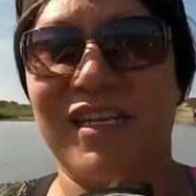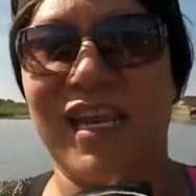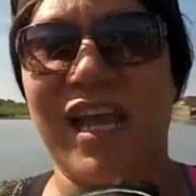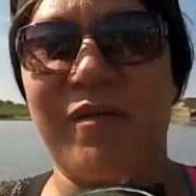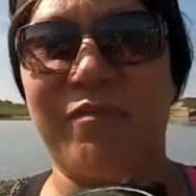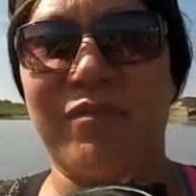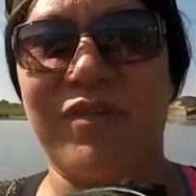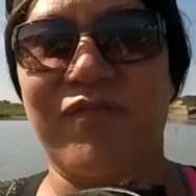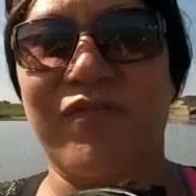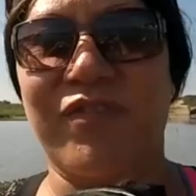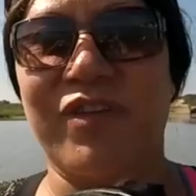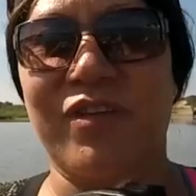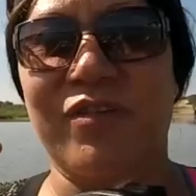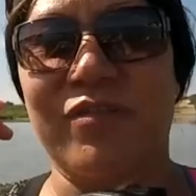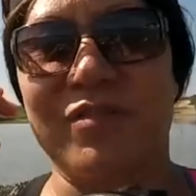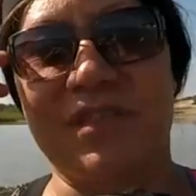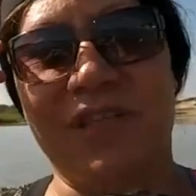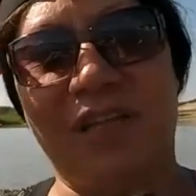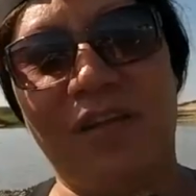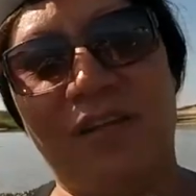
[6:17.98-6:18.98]
Now I'm
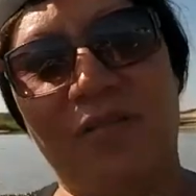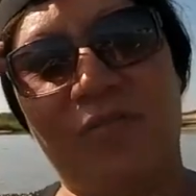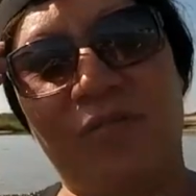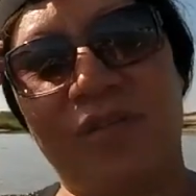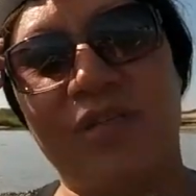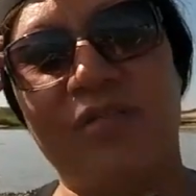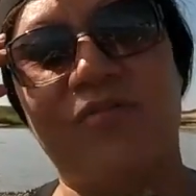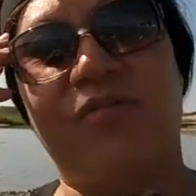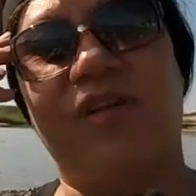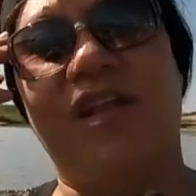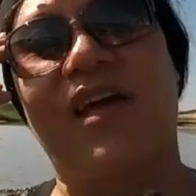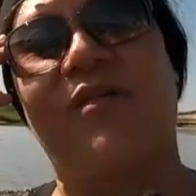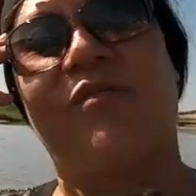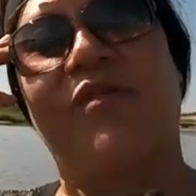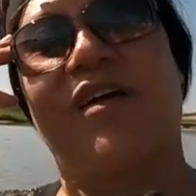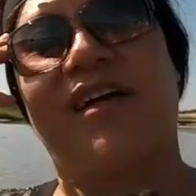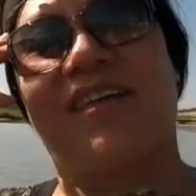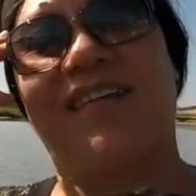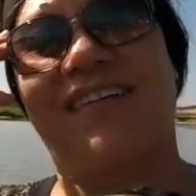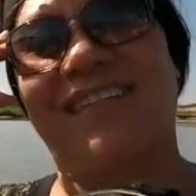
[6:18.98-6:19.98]
confused. I don't know which one I
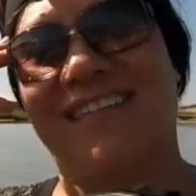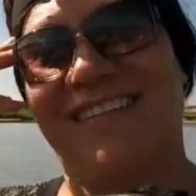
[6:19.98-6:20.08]
want.